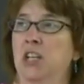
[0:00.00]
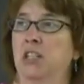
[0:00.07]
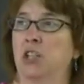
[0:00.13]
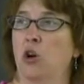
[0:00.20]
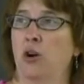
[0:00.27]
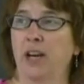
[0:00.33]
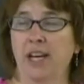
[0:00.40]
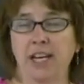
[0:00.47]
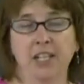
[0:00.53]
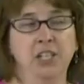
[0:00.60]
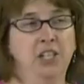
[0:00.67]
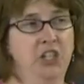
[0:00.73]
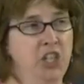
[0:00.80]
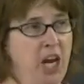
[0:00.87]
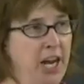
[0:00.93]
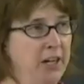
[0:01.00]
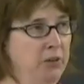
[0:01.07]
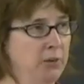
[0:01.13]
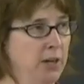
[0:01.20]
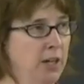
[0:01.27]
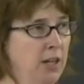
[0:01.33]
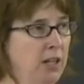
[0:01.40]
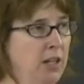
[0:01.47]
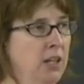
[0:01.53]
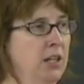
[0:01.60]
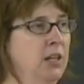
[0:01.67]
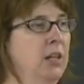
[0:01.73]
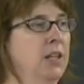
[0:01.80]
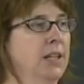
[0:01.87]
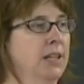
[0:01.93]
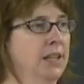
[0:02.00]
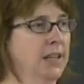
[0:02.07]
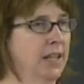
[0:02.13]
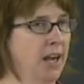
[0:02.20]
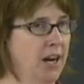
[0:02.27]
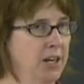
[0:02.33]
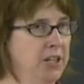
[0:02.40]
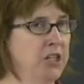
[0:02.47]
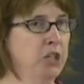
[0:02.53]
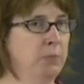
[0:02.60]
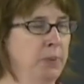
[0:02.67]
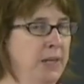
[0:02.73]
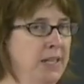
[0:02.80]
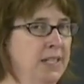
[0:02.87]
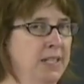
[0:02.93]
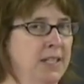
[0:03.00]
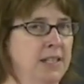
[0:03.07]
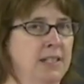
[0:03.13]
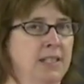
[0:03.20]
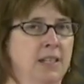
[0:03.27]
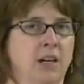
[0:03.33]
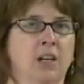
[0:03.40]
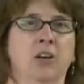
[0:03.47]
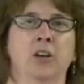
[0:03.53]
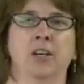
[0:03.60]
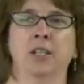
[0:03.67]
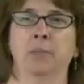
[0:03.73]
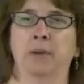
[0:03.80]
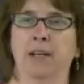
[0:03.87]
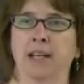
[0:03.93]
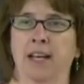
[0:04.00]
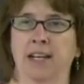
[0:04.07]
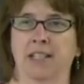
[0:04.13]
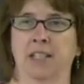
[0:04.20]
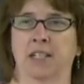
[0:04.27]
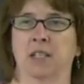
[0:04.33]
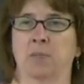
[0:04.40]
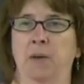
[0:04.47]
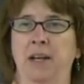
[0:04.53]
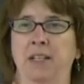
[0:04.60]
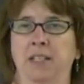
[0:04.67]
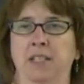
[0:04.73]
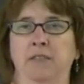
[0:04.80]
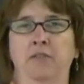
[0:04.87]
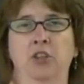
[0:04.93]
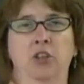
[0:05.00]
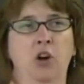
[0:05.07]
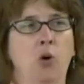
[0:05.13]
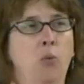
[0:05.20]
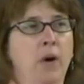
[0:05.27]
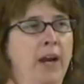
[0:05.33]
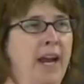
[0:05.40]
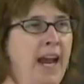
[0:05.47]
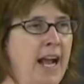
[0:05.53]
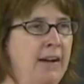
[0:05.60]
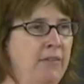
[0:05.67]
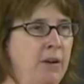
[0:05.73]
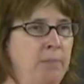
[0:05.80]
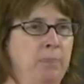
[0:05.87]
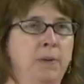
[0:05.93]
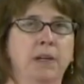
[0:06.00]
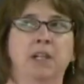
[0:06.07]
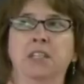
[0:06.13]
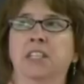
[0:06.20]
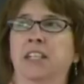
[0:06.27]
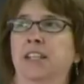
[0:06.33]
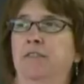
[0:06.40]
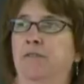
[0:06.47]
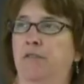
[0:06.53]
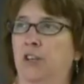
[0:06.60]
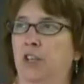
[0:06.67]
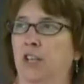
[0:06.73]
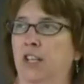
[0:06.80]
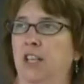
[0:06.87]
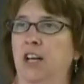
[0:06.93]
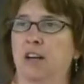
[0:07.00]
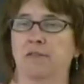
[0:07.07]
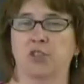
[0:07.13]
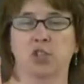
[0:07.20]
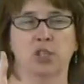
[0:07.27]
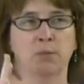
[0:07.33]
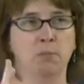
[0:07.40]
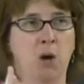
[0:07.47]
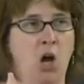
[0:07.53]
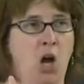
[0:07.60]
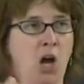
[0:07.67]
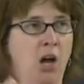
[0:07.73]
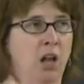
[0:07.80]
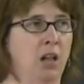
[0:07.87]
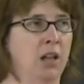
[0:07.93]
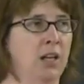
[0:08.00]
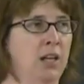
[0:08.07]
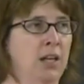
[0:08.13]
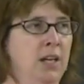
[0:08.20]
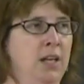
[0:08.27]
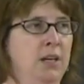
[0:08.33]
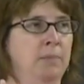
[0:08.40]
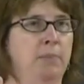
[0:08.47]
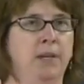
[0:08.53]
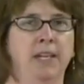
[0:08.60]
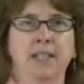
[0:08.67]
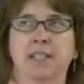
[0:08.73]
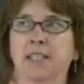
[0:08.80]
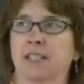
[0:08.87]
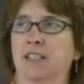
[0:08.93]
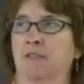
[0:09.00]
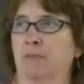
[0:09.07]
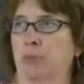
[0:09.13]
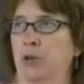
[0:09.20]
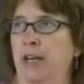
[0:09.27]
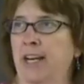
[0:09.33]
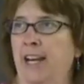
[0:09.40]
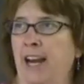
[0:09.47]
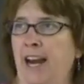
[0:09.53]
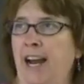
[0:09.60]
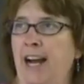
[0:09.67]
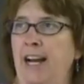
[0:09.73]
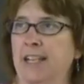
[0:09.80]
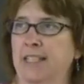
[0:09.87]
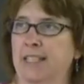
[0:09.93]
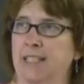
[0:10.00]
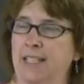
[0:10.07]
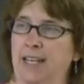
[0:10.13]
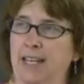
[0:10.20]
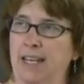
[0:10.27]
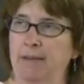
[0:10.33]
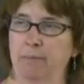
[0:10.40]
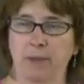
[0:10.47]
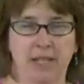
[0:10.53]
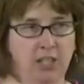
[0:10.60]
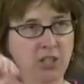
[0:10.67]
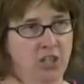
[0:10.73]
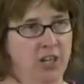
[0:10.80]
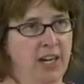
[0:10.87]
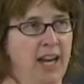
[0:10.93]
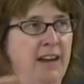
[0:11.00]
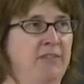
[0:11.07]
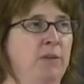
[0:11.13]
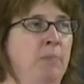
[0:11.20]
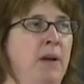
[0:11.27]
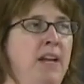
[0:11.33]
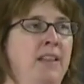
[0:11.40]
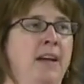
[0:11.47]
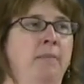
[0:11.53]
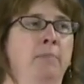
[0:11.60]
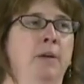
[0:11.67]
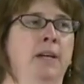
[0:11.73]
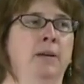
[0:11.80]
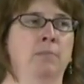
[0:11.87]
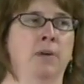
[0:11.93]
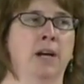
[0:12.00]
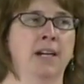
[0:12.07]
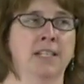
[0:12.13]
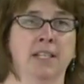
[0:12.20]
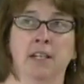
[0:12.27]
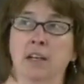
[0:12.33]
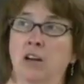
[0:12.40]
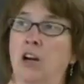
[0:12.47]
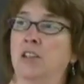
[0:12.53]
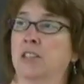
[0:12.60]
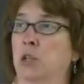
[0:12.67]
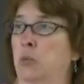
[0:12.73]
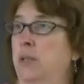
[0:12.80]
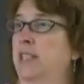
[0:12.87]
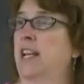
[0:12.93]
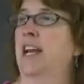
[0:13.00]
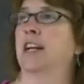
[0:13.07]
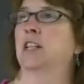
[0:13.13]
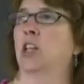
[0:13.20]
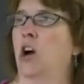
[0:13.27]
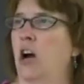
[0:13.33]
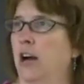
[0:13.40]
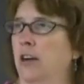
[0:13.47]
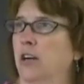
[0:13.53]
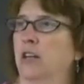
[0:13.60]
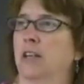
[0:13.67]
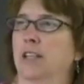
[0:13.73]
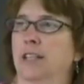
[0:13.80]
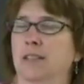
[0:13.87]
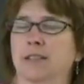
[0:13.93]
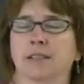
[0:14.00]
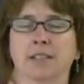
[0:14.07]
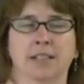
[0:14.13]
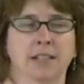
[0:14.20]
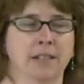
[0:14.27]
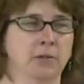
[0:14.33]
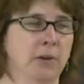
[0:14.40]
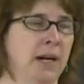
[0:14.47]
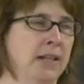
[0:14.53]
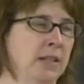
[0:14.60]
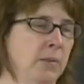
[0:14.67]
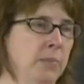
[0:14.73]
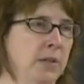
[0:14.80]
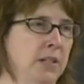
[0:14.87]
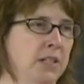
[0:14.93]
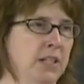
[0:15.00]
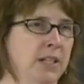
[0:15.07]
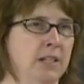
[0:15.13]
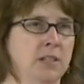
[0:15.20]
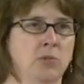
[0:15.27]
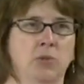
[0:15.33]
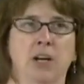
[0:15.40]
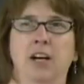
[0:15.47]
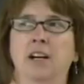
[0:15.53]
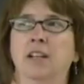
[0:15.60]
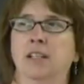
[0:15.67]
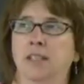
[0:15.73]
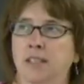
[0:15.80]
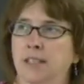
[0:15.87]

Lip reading: So in general, larger pieces are going to be less expensive. You don't want to have a building full of small pieces of precast because you're going to have to pay that pick price. And it also would take longer to erect the building as well.